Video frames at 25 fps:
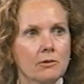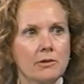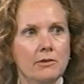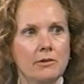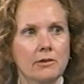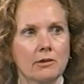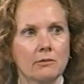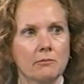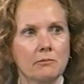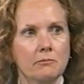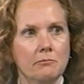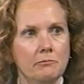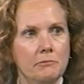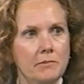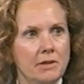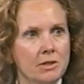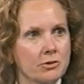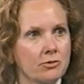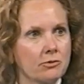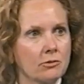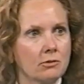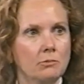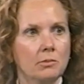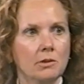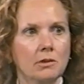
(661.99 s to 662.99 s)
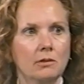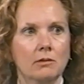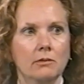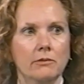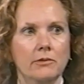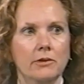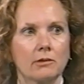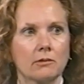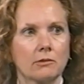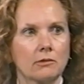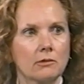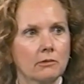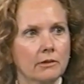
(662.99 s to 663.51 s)
they're miserable,
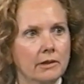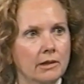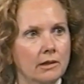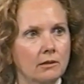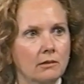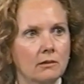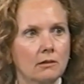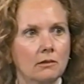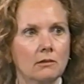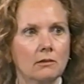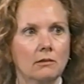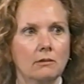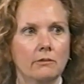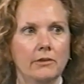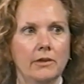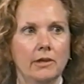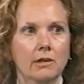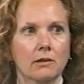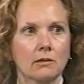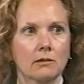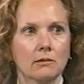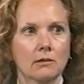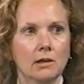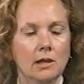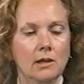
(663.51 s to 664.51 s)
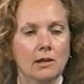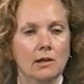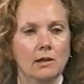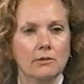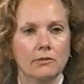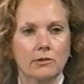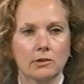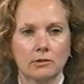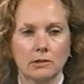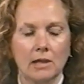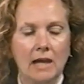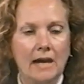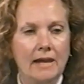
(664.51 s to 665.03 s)
they're critical, their
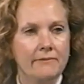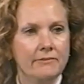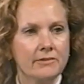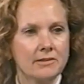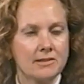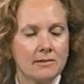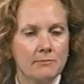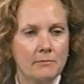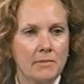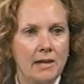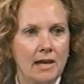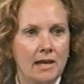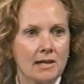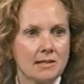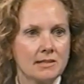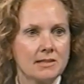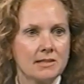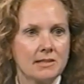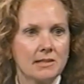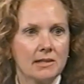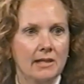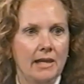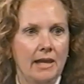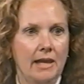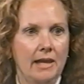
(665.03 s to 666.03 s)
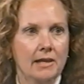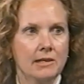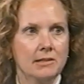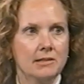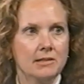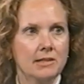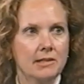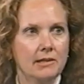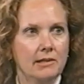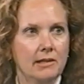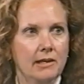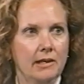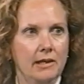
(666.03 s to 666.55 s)
life is a mess.
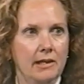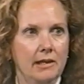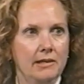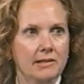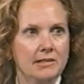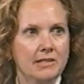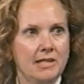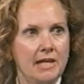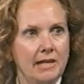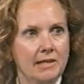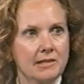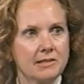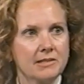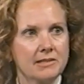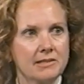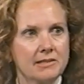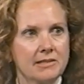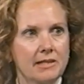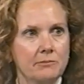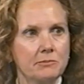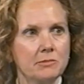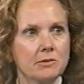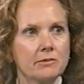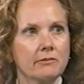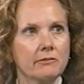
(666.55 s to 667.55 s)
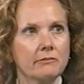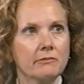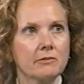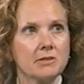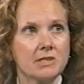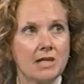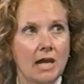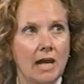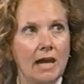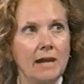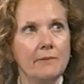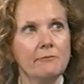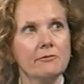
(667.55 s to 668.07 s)
And it takes some
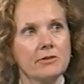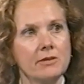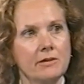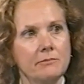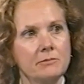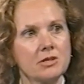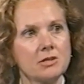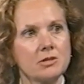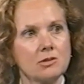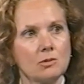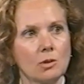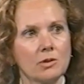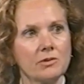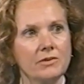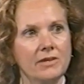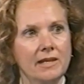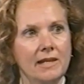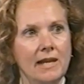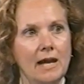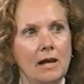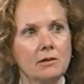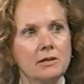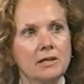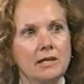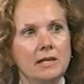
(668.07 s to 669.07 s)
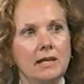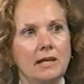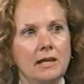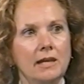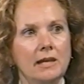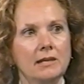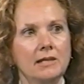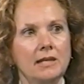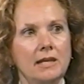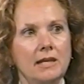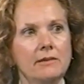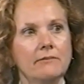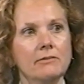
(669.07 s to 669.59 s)
time for them to sort that out
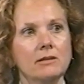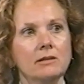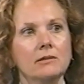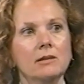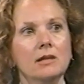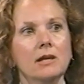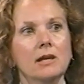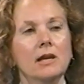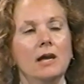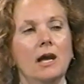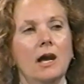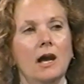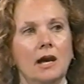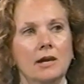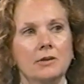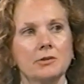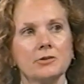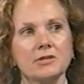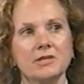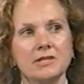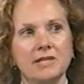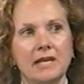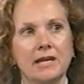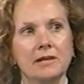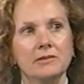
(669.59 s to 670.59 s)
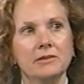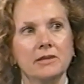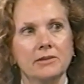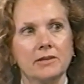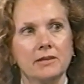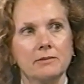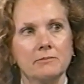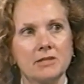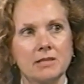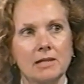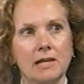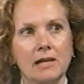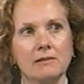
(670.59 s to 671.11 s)
and even understand that
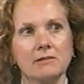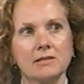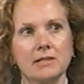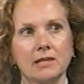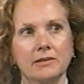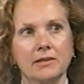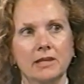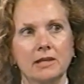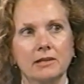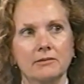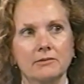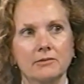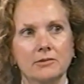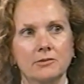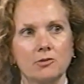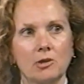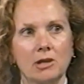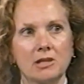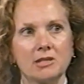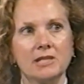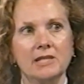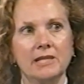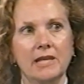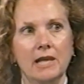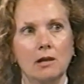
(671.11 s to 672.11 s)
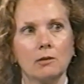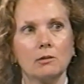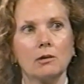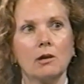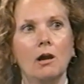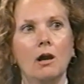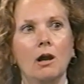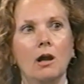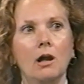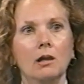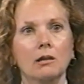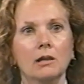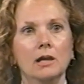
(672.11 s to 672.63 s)
themselves, that the drugs and the
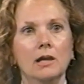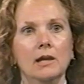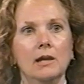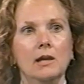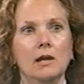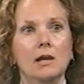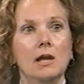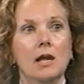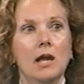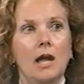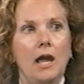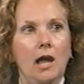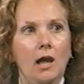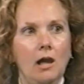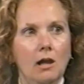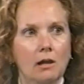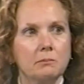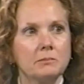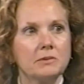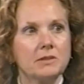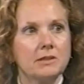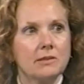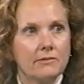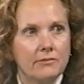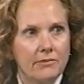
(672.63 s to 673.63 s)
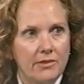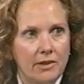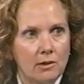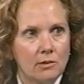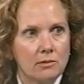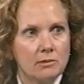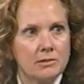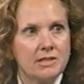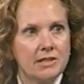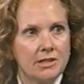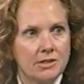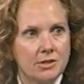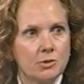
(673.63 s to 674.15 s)
alcohol helped
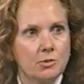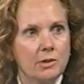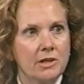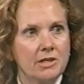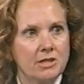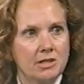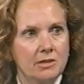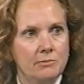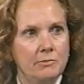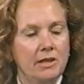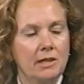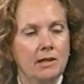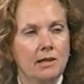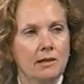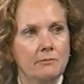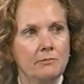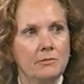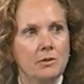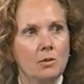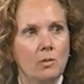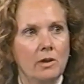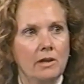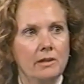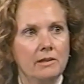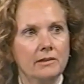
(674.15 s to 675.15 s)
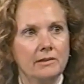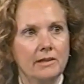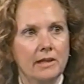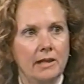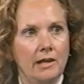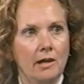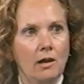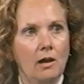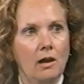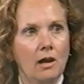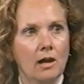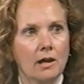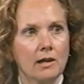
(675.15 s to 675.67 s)
those situations become the way that they
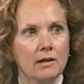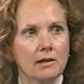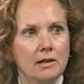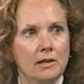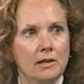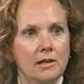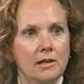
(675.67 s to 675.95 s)
are.